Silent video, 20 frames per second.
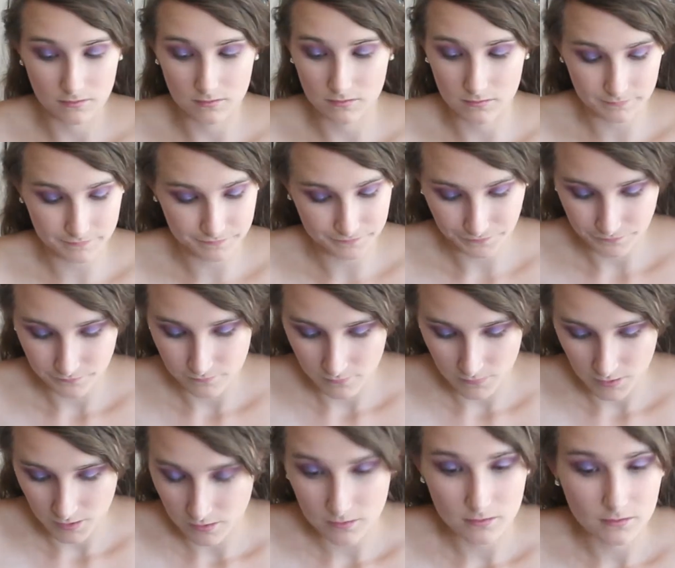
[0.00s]
That way it would
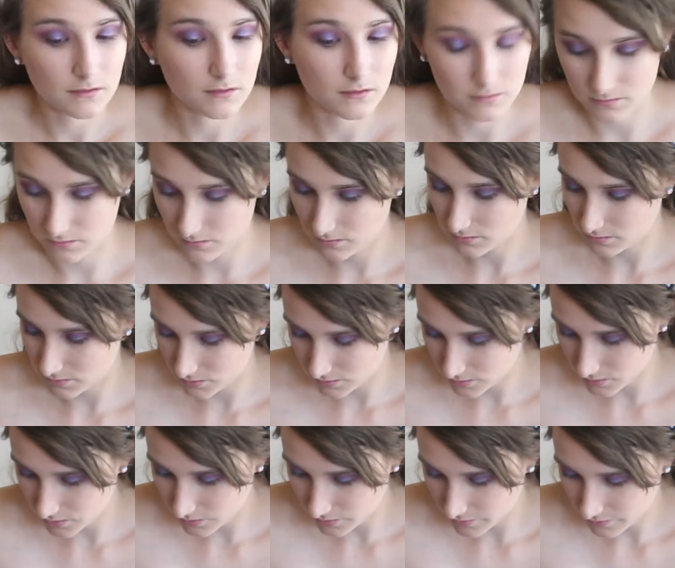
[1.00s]
shine a little bit
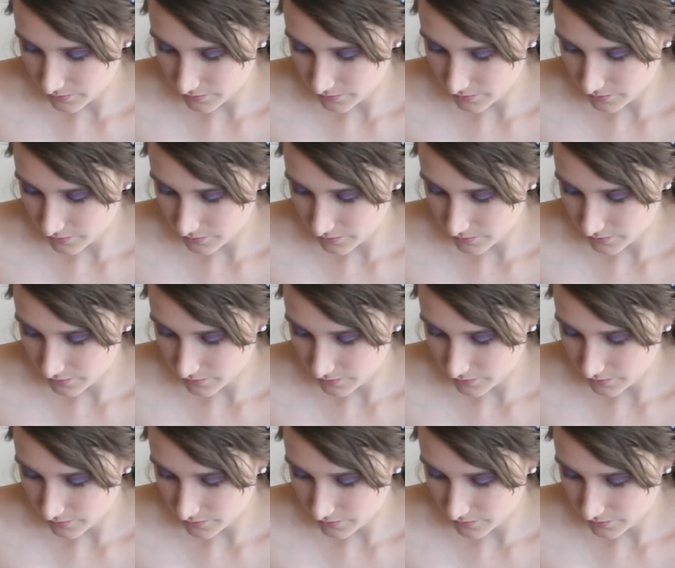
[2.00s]
more.